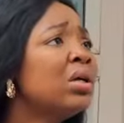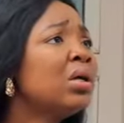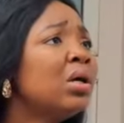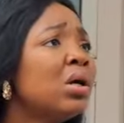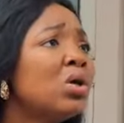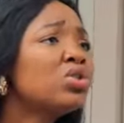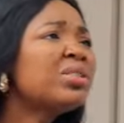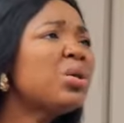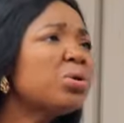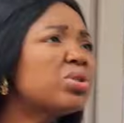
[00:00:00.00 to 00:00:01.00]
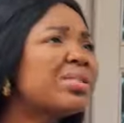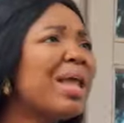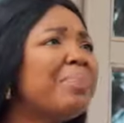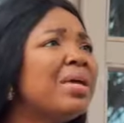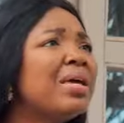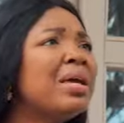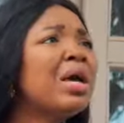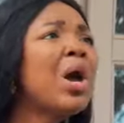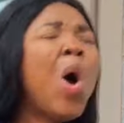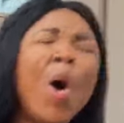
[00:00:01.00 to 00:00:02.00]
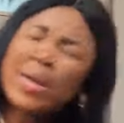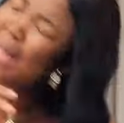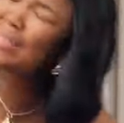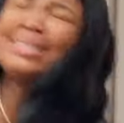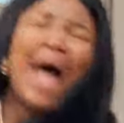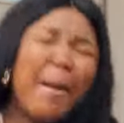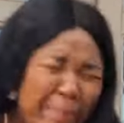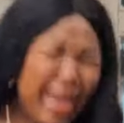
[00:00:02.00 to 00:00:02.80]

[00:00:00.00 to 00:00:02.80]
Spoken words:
Justin. Justin, you want to slap me? Oh,